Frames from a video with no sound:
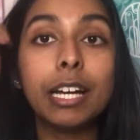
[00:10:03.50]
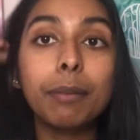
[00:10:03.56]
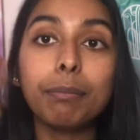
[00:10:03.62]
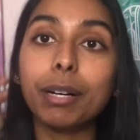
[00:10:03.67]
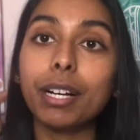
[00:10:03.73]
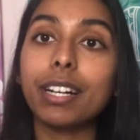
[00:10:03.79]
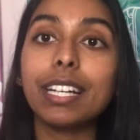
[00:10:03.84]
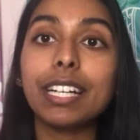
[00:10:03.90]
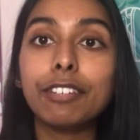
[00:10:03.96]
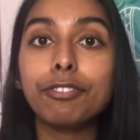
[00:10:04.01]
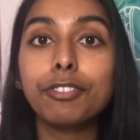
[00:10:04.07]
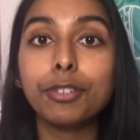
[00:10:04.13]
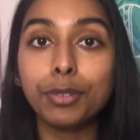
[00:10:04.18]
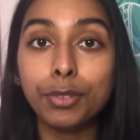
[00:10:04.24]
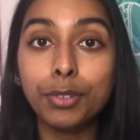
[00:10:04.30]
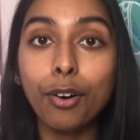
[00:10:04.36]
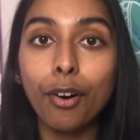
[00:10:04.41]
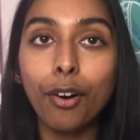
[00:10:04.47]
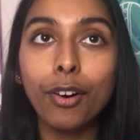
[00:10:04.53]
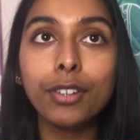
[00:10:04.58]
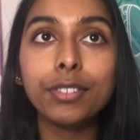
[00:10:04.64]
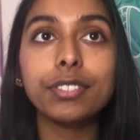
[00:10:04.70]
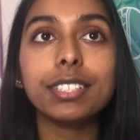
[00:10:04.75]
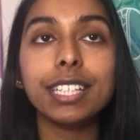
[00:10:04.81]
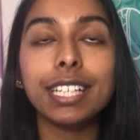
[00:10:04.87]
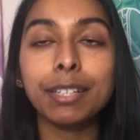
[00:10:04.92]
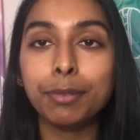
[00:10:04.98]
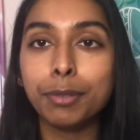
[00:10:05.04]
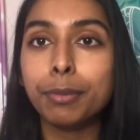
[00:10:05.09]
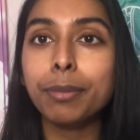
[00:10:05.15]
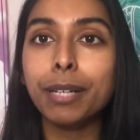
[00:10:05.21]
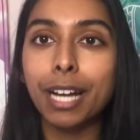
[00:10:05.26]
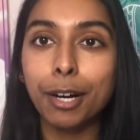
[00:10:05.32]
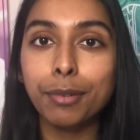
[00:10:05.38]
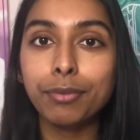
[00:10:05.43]
But if you're not, it will
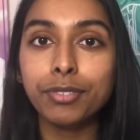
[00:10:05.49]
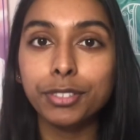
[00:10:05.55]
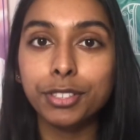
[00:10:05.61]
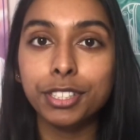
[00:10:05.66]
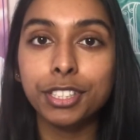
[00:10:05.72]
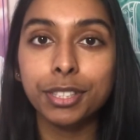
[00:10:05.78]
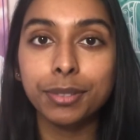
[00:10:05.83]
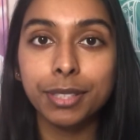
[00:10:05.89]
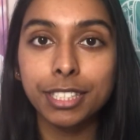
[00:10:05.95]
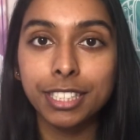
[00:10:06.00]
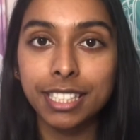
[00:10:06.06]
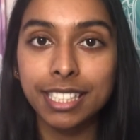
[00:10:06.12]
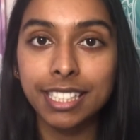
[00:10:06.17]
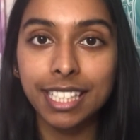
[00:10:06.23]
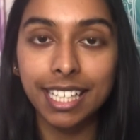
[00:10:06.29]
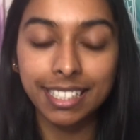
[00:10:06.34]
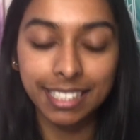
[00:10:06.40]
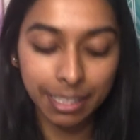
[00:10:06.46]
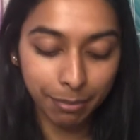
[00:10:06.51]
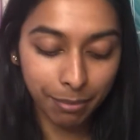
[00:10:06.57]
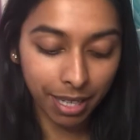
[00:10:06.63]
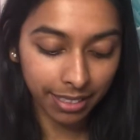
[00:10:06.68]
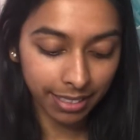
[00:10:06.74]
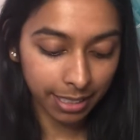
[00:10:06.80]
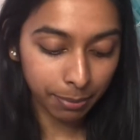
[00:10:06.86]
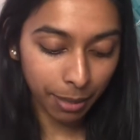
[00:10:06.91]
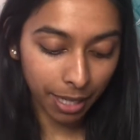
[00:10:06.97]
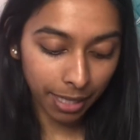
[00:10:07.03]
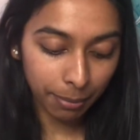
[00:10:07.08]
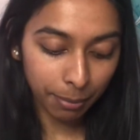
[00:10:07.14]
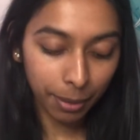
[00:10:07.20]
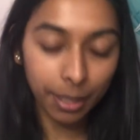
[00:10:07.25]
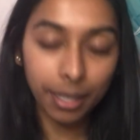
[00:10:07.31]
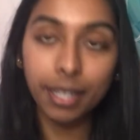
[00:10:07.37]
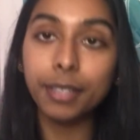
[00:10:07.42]
be helpful to do a GCSE maths
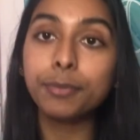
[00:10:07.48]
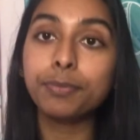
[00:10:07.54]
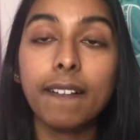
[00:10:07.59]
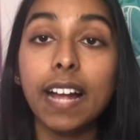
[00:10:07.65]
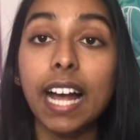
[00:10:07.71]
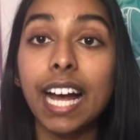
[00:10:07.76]
paper.